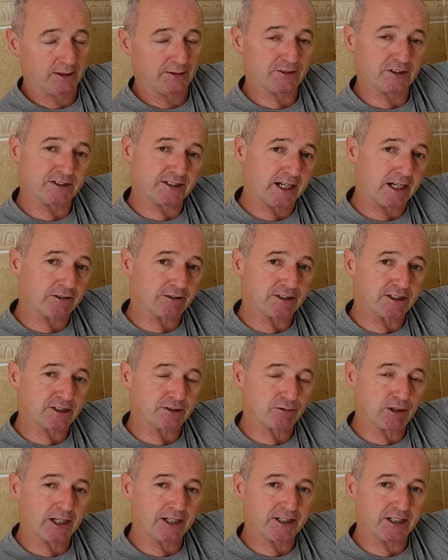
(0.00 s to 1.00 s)
If there's air in this
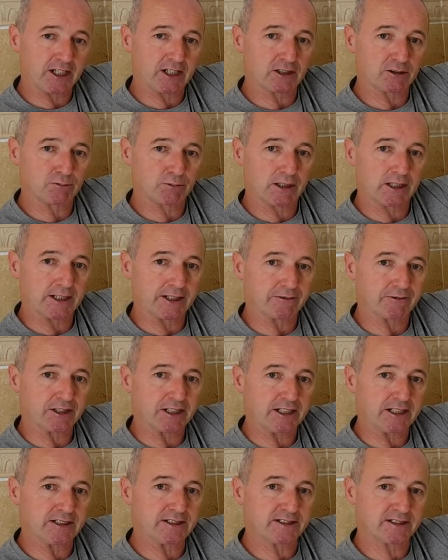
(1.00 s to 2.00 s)
radiator, we'll hear a
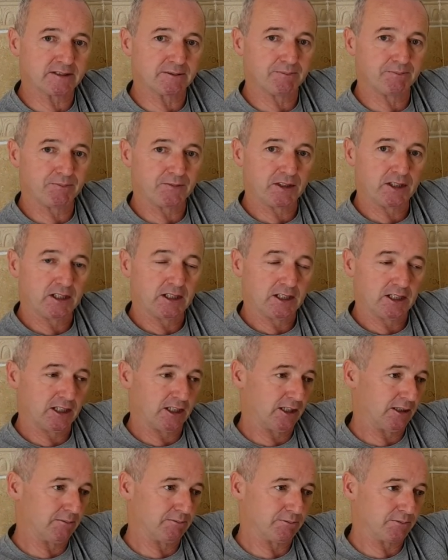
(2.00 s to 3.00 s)
hiss,
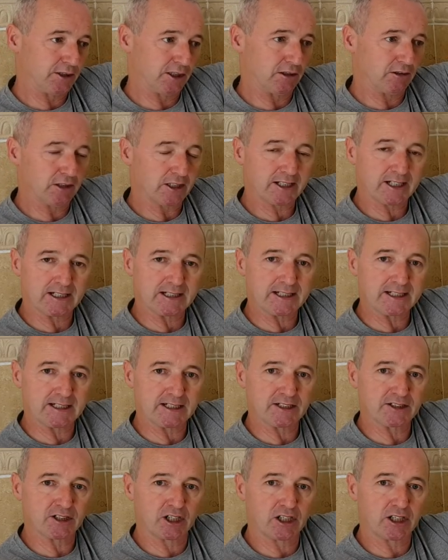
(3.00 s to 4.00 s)
you know, like a
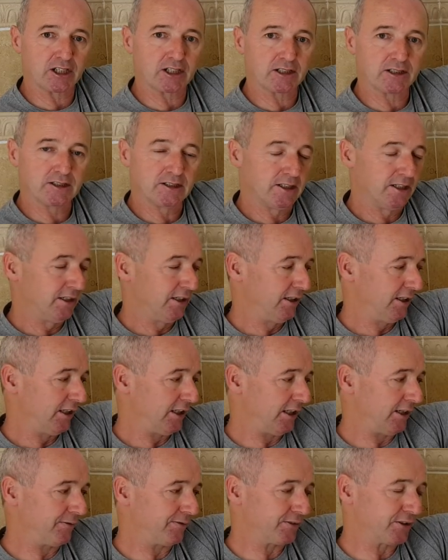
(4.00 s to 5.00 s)
leaking tire.
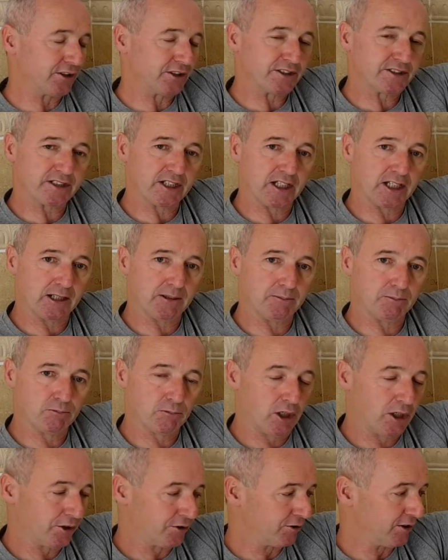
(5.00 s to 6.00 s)
If there's
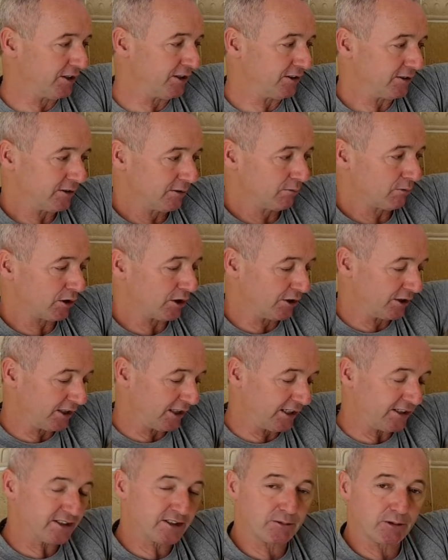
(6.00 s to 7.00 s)
water in it, we're gonna
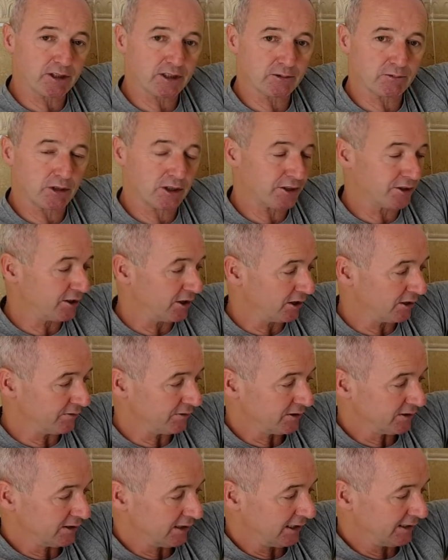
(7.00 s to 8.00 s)
get a squirt of water out of
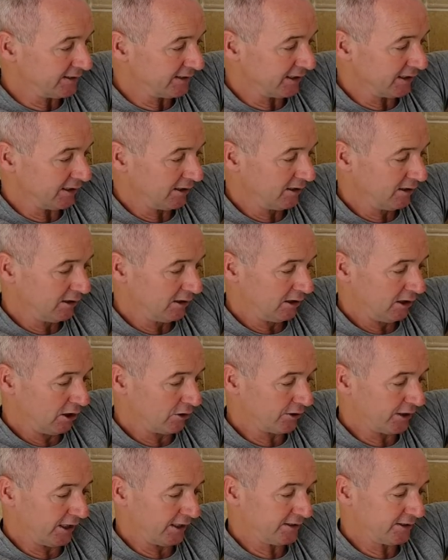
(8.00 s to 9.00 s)
it. So let's see.
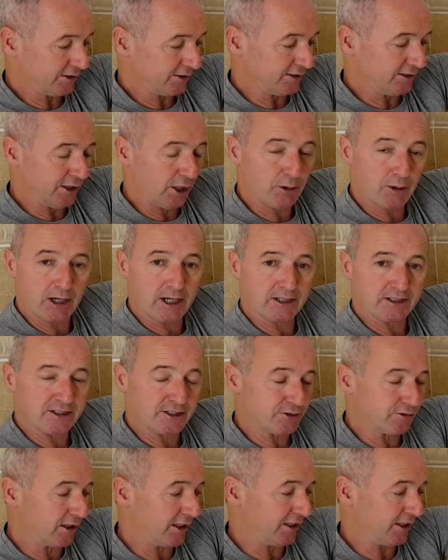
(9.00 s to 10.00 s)
Okay, so there's no air in
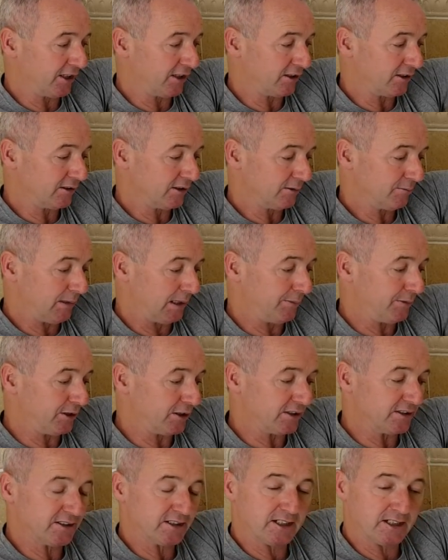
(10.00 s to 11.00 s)
this radiator. Maybe you
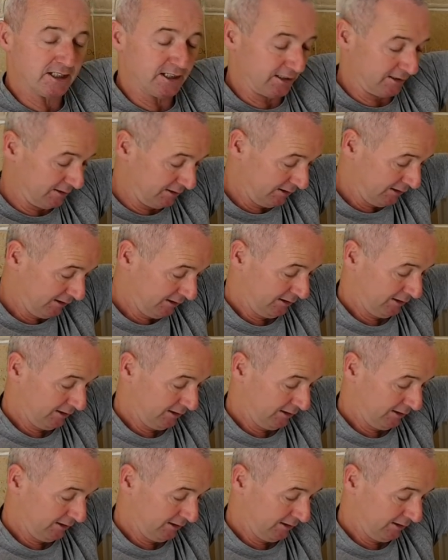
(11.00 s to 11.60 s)
can see that.